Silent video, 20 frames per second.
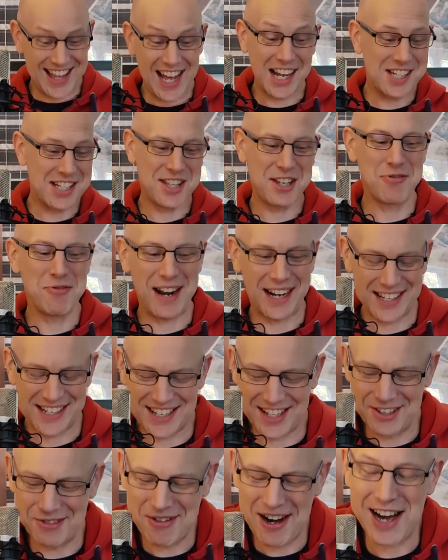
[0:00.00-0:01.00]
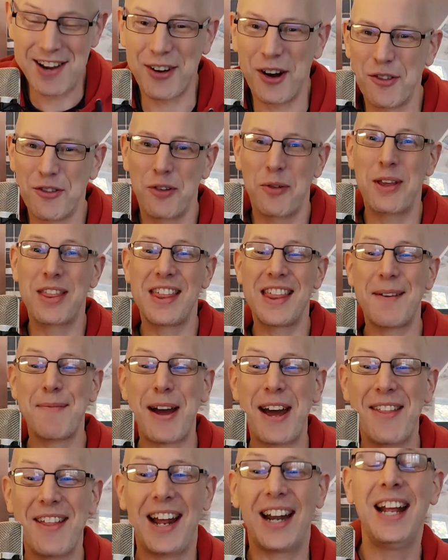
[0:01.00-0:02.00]
that's the rant and the rave over with
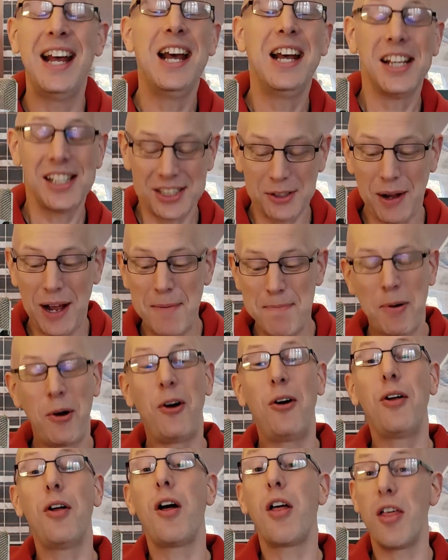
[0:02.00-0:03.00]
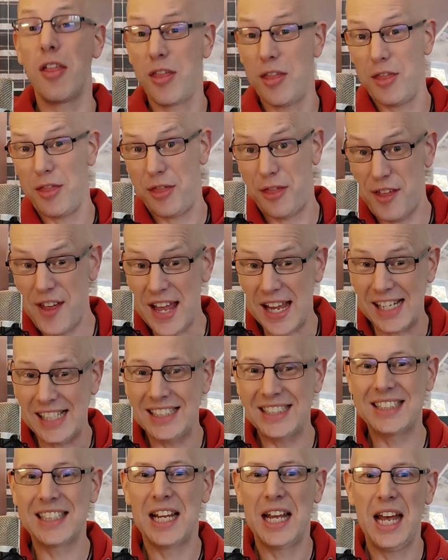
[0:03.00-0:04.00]
about that. So I bought
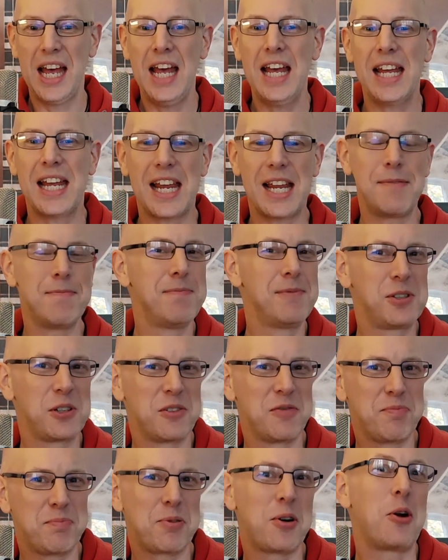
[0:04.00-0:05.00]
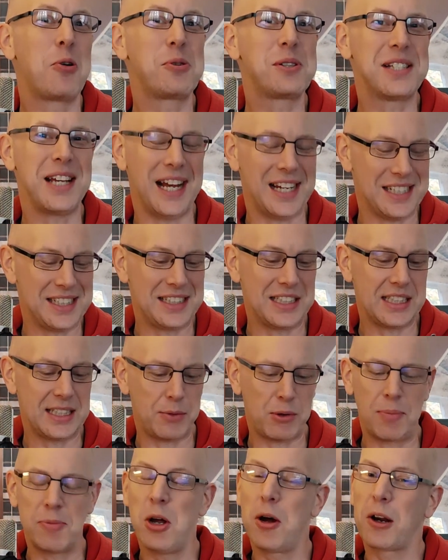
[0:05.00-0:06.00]
this in sort of protest to
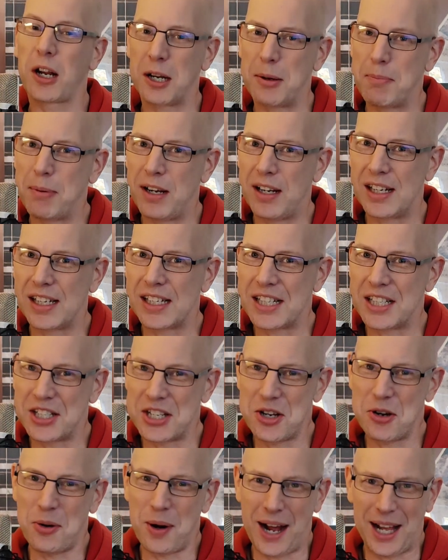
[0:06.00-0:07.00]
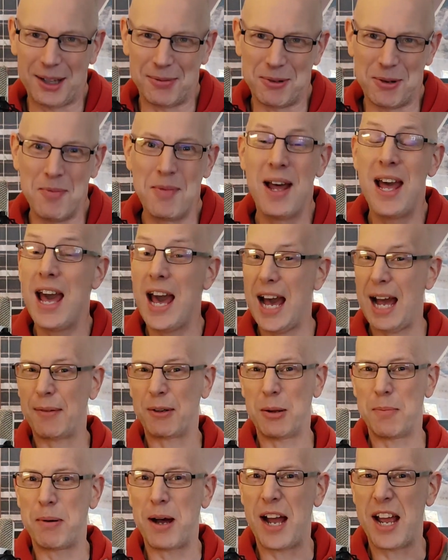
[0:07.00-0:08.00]
say, well, I'm not going to buy your new album.
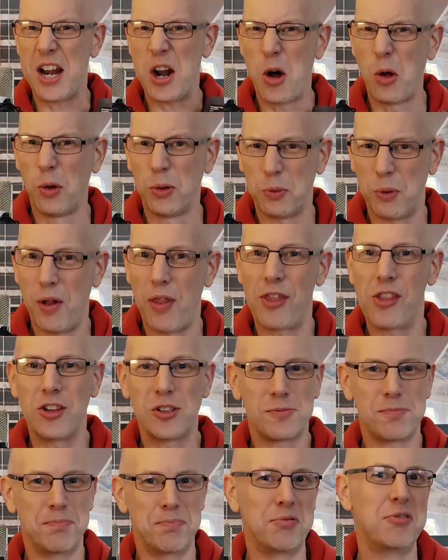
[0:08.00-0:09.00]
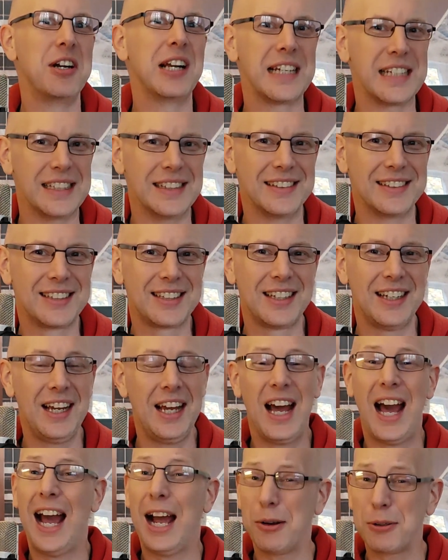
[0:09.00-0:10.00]
I'm going to buy an old one that's brilliant.
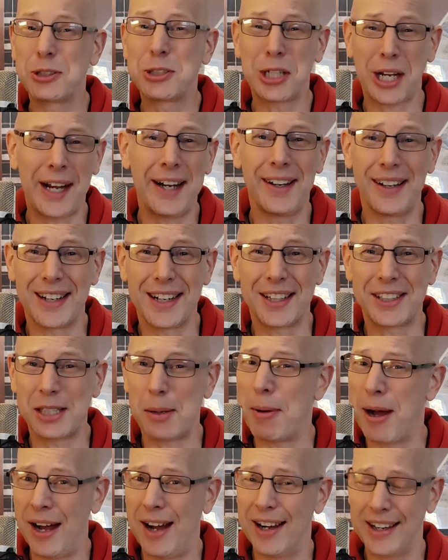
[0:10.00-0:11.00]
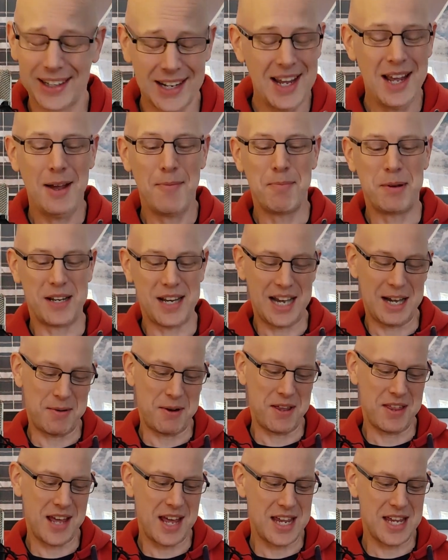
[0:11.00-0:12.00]
How childish am I? But
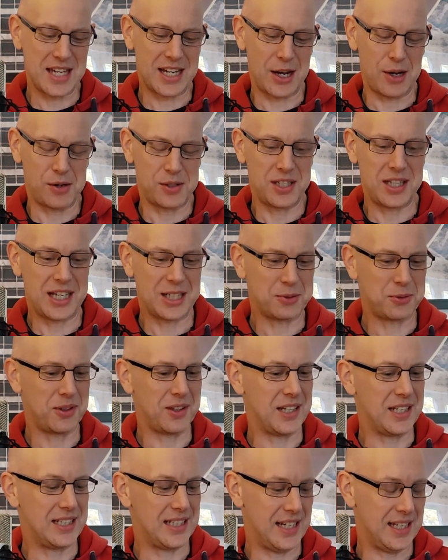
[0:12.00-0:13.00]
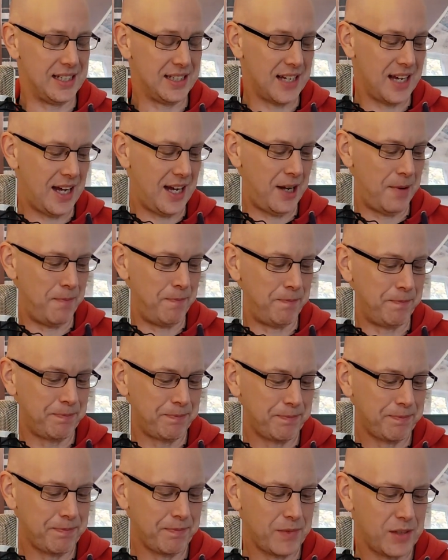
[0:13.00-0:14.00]
anyway, there you go. So that's what this is.
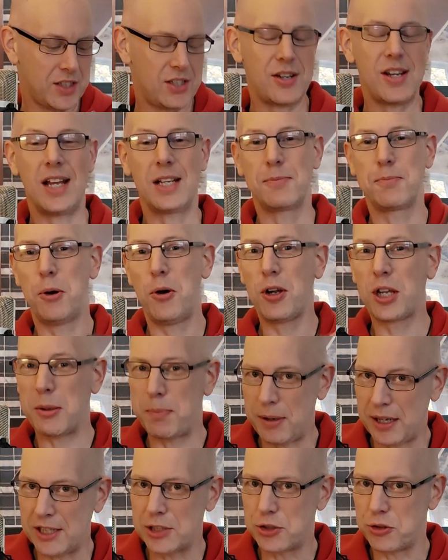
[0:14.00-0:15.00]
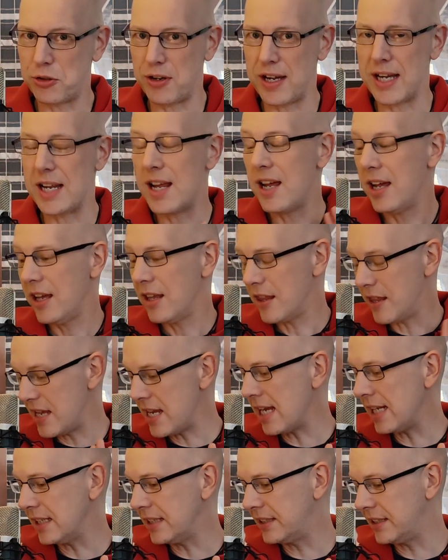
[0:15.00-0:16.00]
So yes, Porcupine Tree,
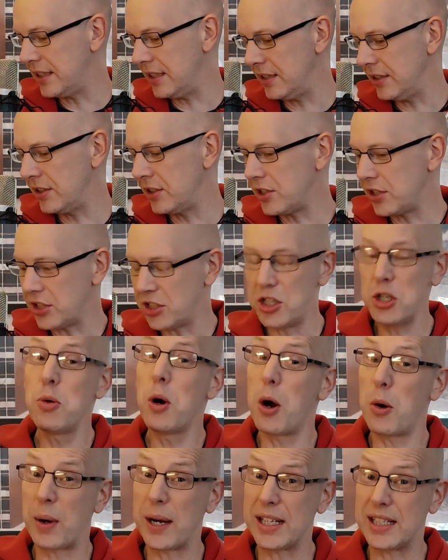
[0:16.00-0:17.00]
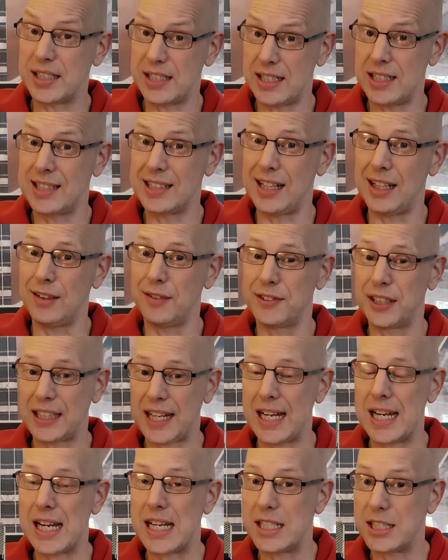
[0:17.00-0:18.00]
The Incident. You do owe it to yourself to
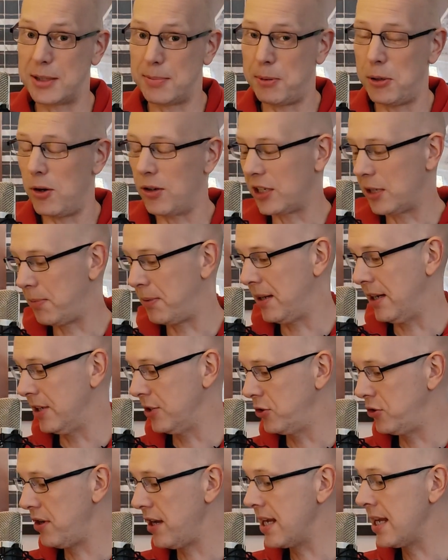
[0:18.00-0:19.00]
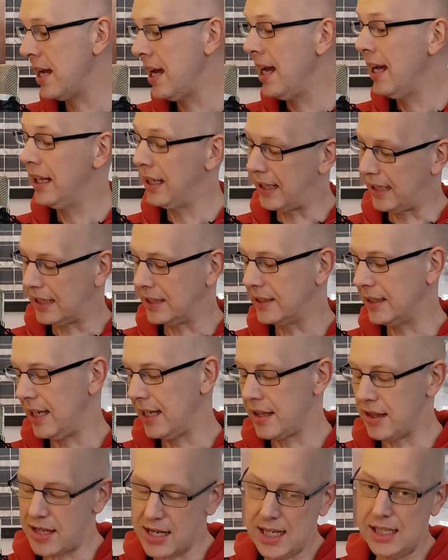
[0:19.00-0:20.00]
get into Porcupine Tree. Like I
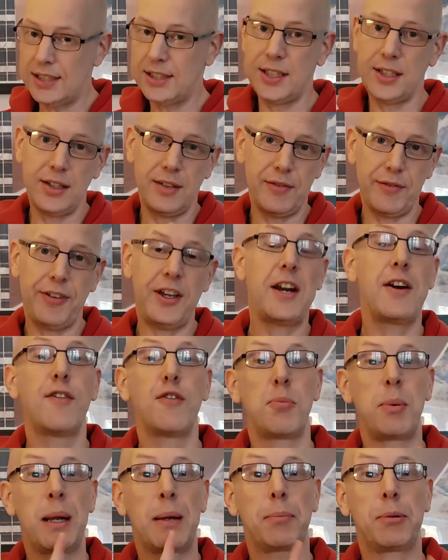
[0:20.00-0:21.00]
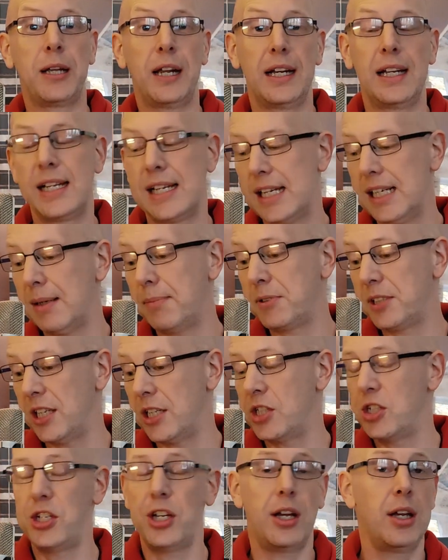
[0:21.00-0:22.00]
say, The Incident, Fear of a Blank Planet, In
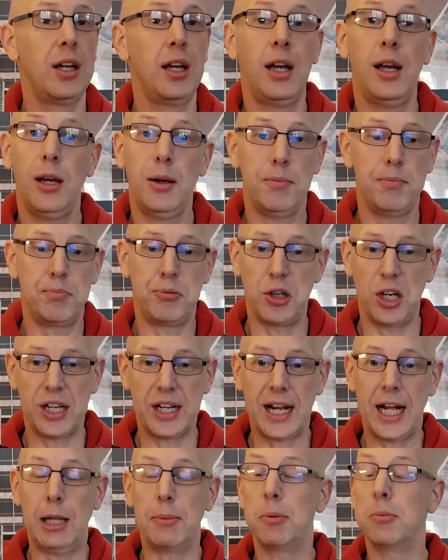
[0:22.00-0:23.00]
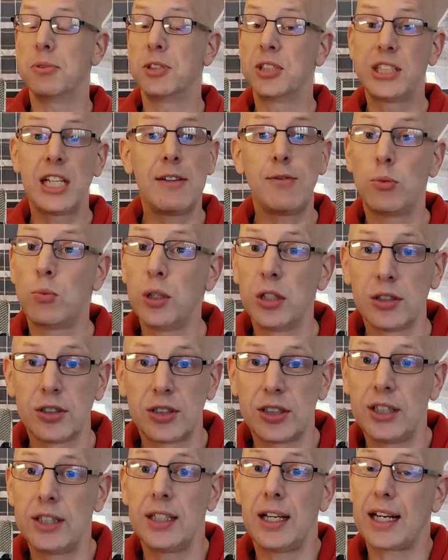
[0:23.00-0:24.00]
Absentia, brilliant album. Steven
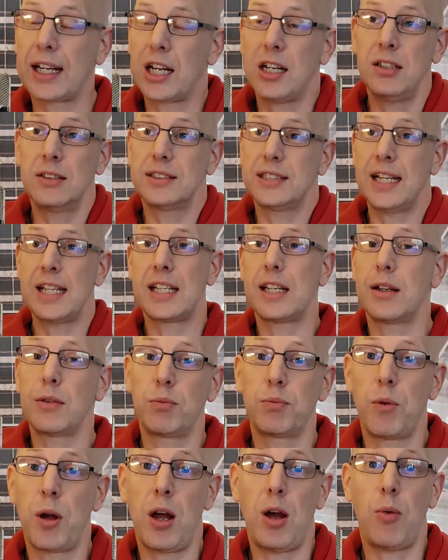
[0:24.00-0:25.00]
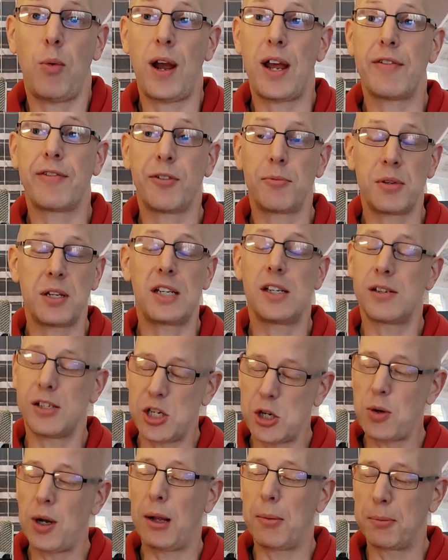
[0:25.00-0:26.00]
Wilson, I can't take you away from you. Your
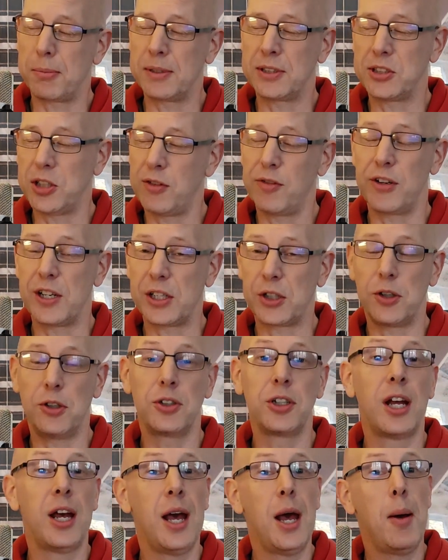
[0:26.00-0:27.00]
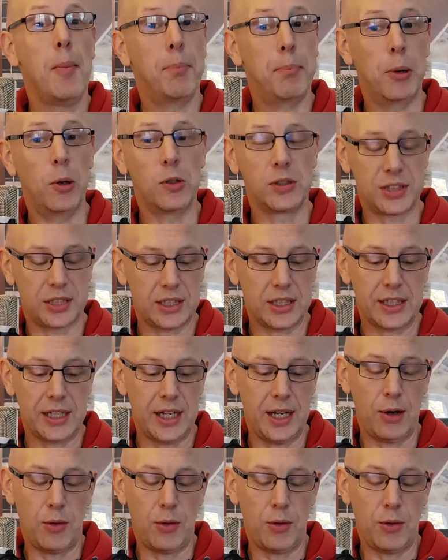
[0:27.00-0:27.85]
new album is not very good, but, you